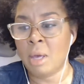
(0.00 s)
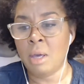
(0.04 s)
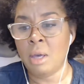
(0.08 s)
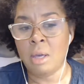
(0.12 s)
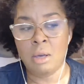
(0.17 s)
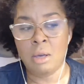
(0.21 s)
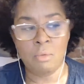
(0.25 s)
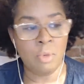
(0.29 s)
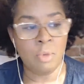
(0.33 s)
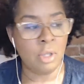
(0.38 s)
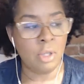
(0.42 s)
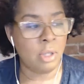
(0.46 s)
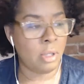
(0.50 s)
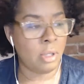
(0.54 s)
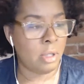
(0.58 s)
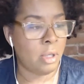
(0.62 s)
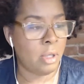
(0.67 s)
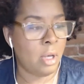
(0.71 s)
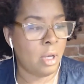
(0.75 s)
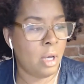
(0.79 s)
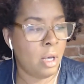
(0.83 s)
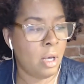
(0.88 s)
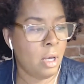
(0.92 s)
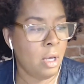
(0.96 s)
It was
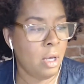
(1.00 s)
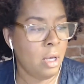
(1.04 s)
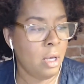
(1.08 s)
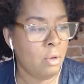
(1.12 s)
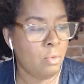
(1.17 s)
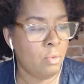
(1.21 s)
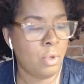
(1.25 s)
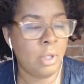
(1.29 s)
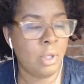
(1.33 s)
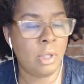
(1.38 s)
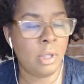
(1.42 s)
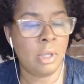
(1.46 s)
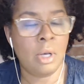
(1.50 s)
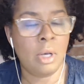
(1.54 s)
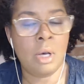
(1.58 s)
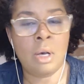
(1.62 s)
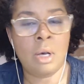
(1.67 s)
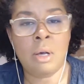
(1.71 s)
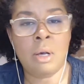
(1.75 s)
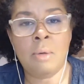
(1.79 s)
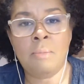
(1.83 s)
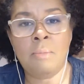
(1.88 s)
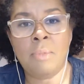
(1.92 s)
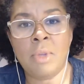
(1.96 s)

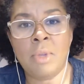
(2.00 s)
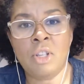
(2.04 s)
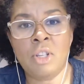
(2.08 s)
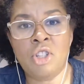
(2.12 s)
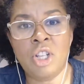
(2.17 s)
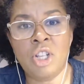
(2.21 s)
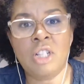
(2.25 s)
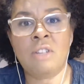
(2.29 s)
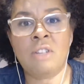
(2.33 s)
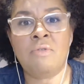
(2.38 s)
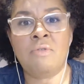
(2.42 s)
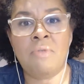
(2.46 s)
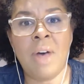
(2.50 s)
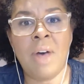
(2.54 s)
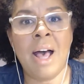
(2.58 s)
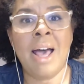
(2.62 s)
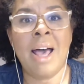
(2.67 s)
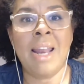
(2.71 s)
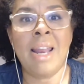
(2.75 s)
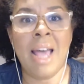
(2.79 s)
gentrified